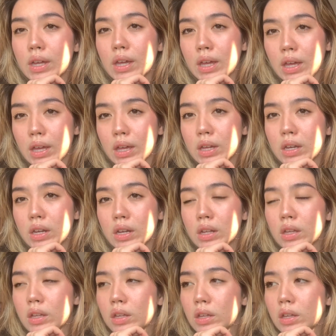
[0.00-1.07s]
in
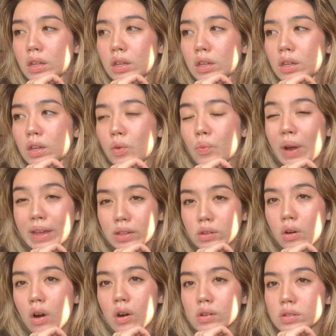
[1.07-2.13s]
weight
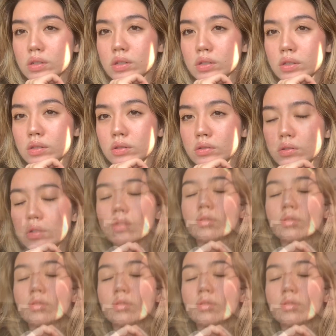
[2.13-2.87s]
loss. And